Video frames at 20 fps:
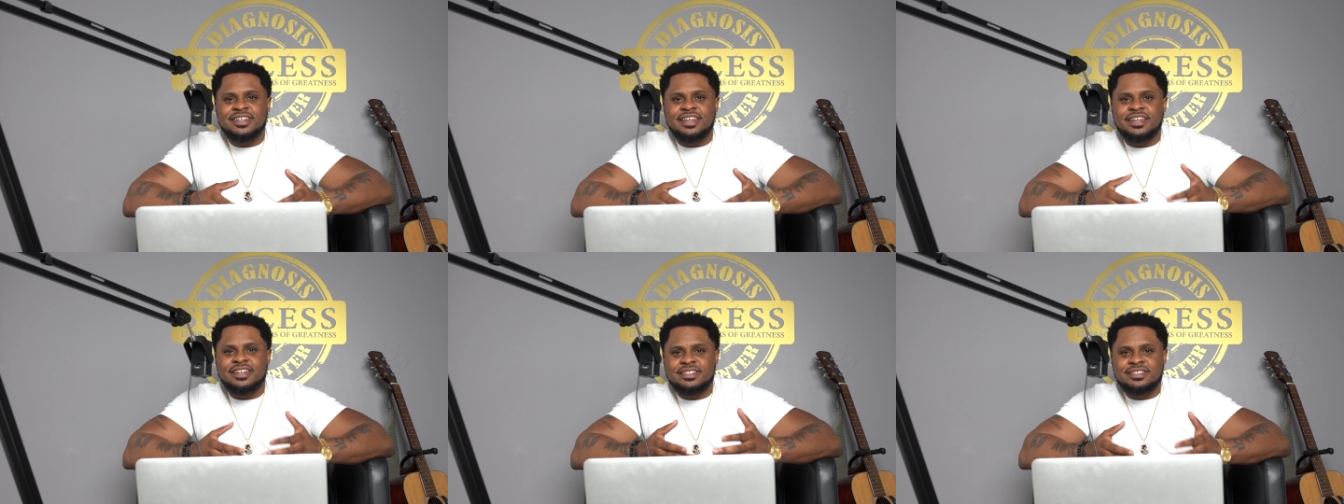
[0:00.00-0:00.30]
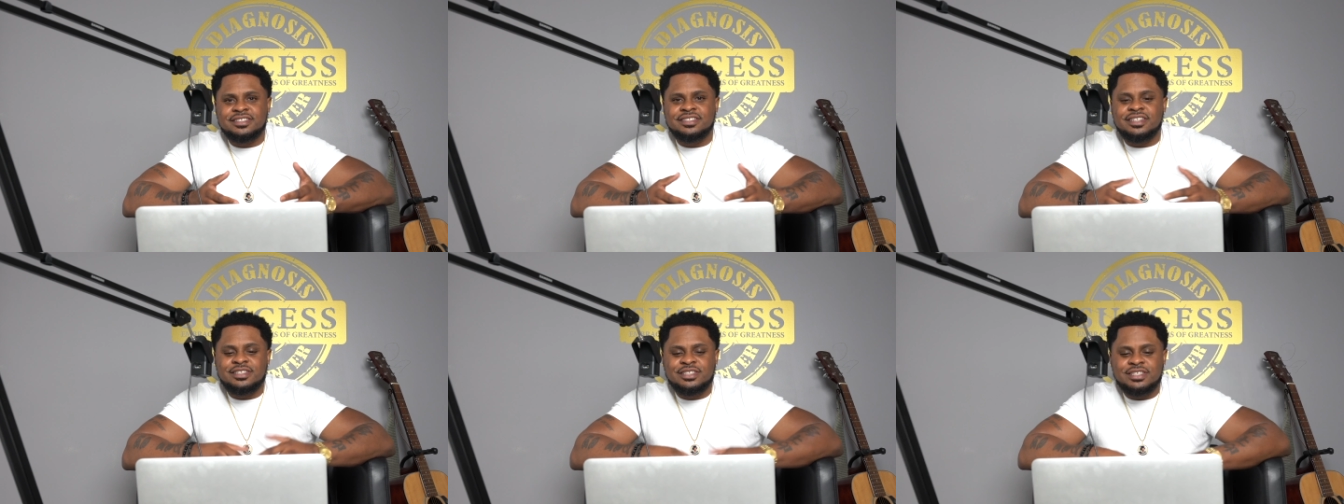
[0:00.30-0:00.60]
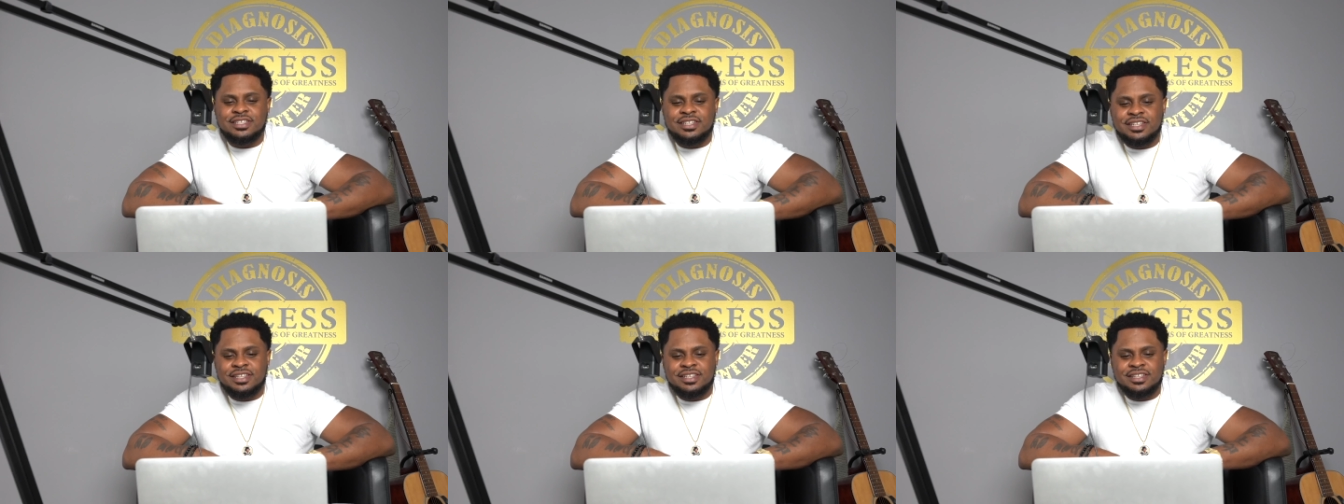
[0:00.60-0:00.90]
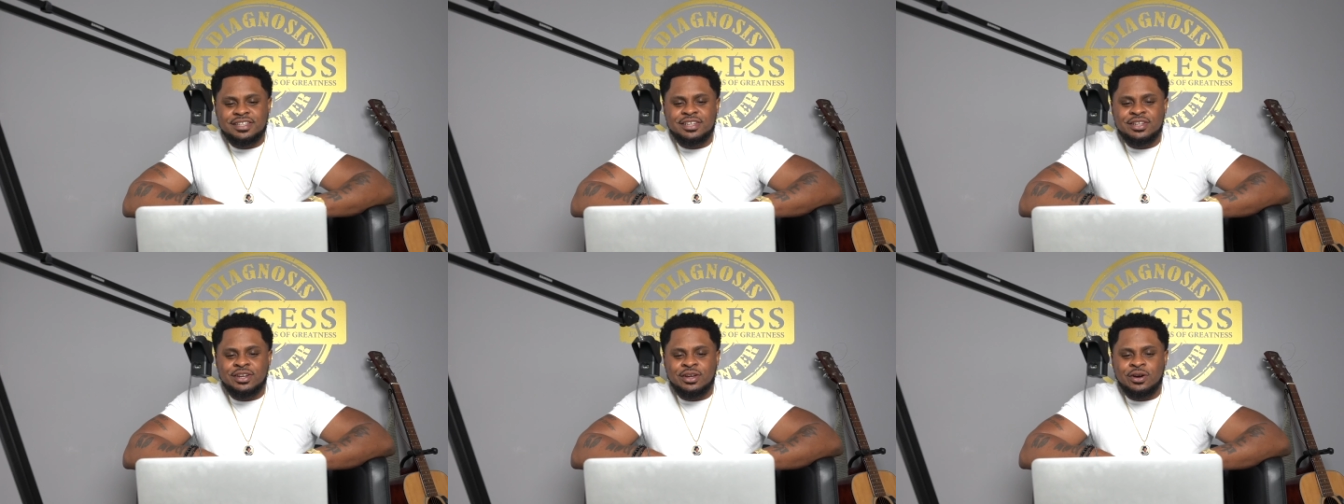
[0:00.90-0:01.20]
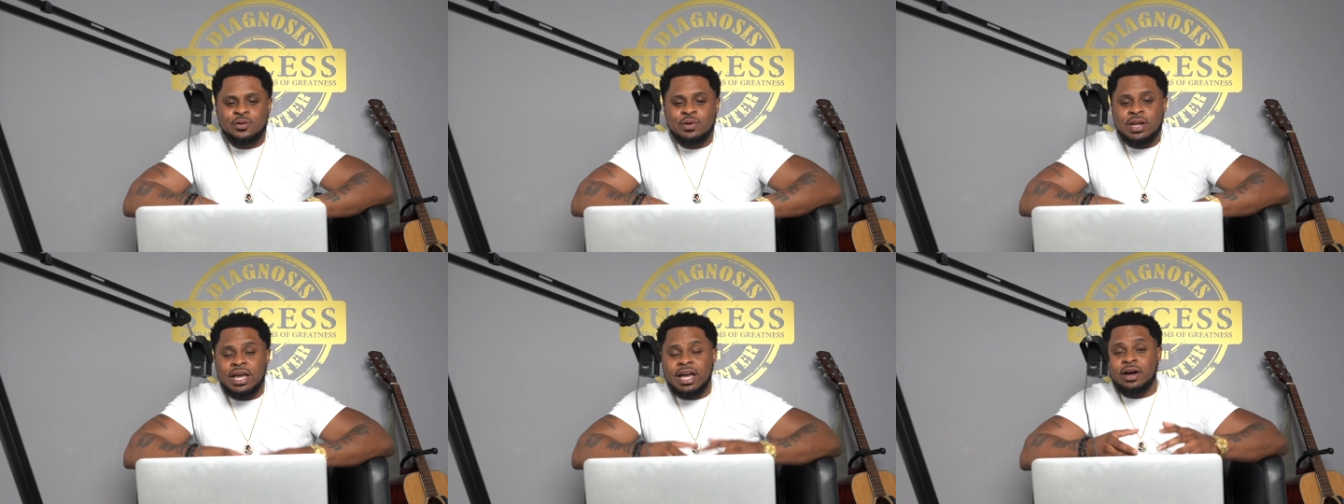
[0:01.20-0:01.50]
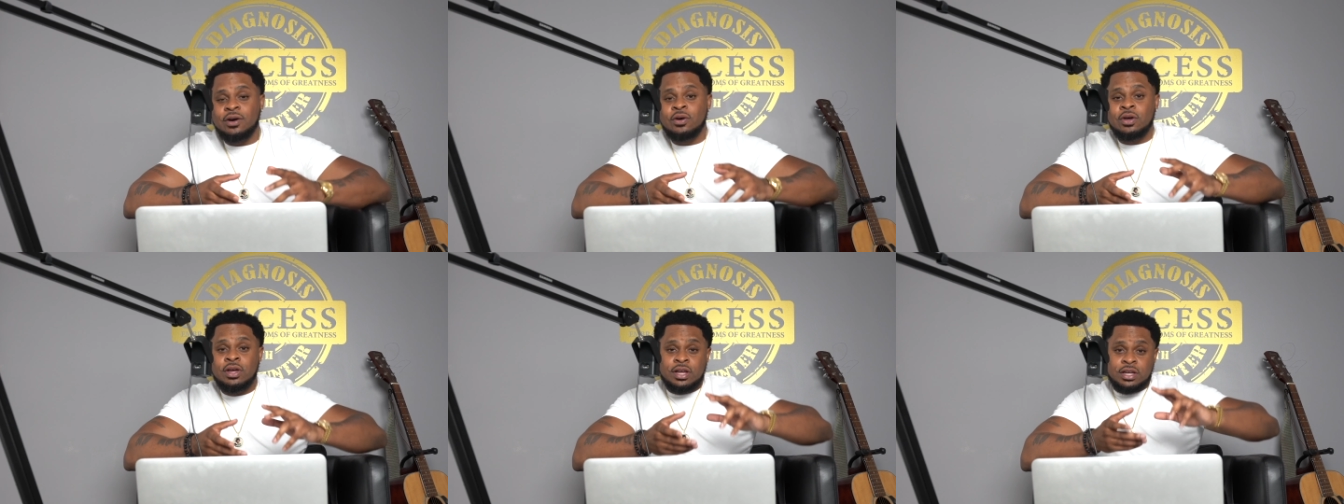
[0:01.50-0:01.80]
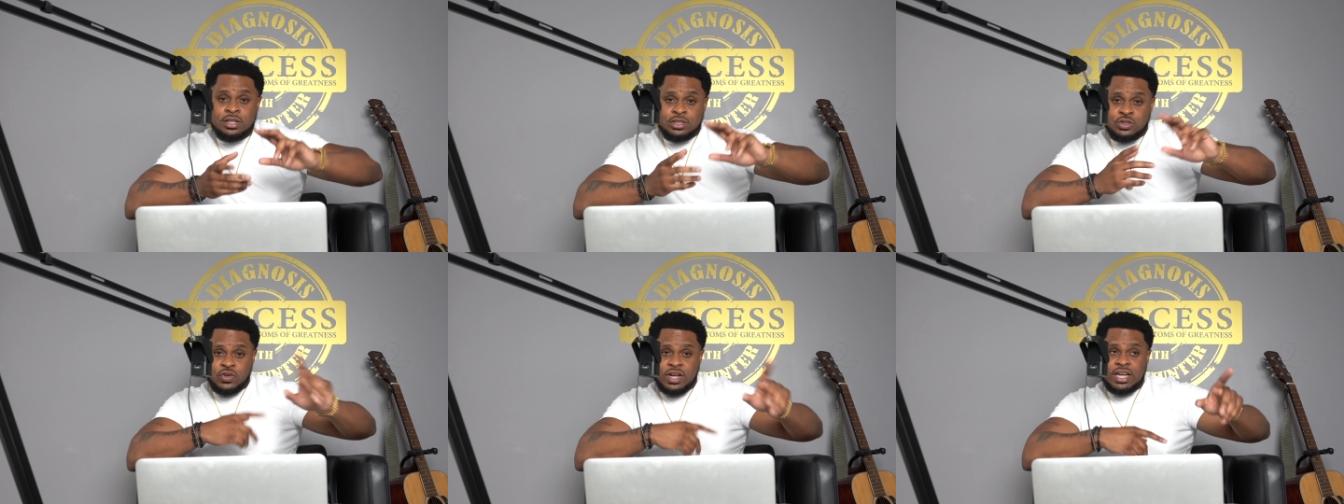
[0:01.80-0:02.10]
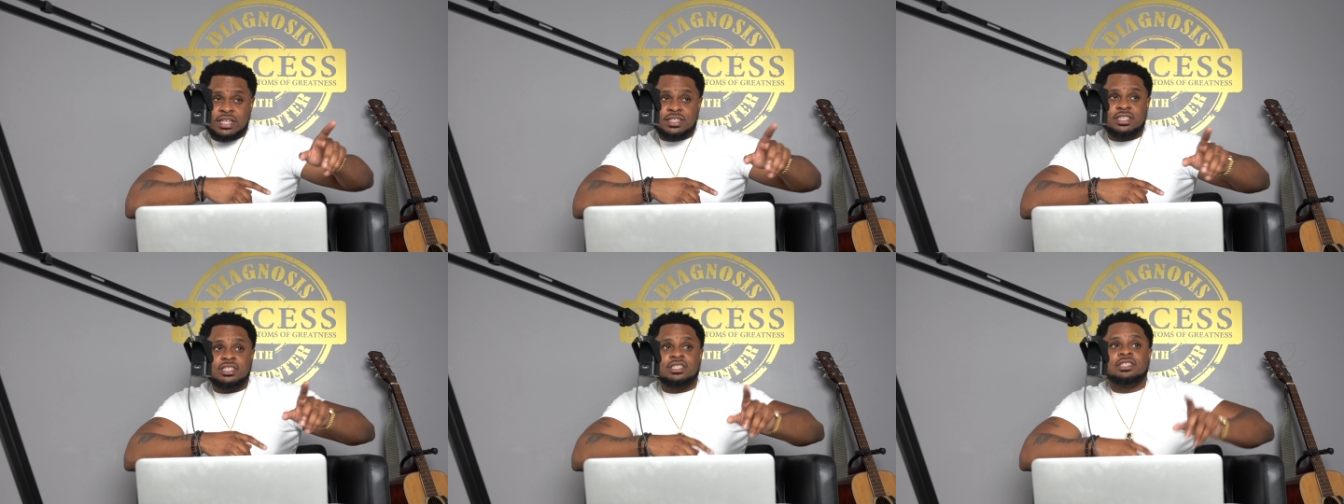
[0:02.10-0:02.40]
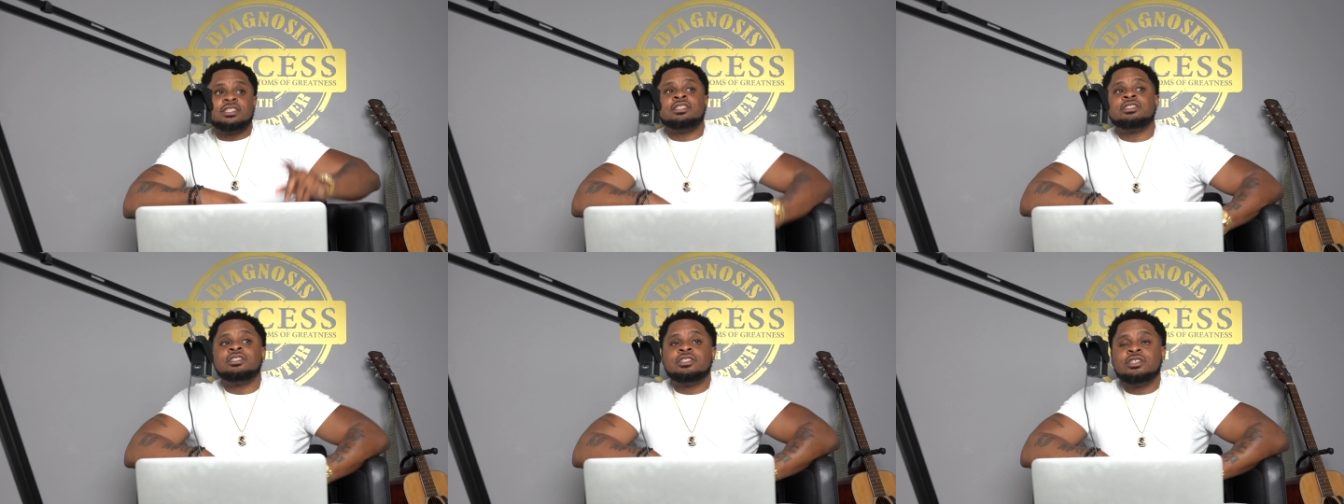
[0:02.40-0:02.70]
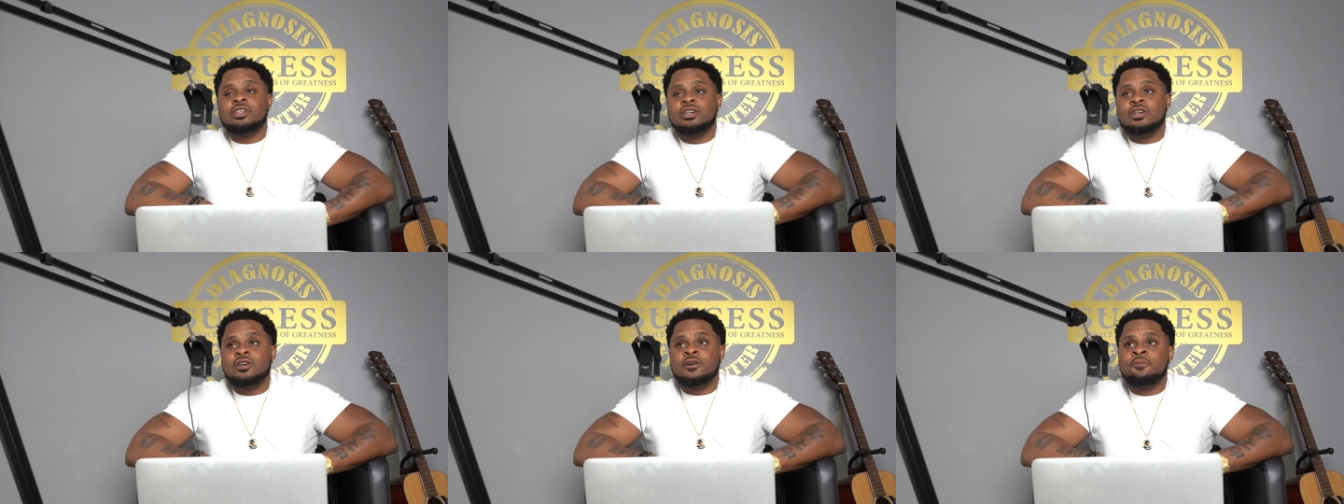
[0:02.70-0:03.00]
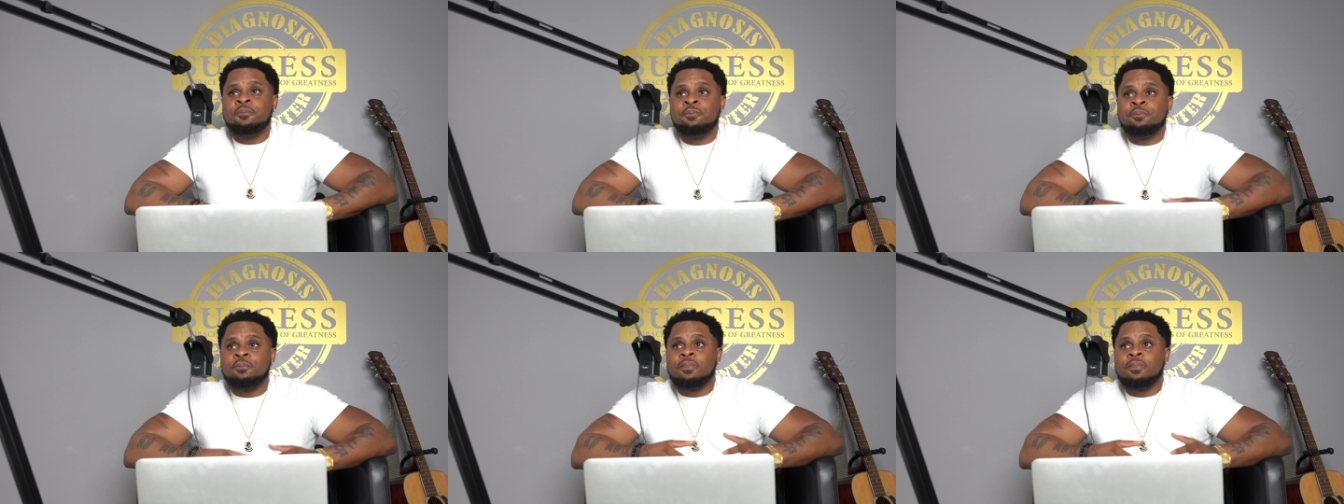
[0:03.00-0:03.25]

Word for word: and essentially, you know, now transitioning to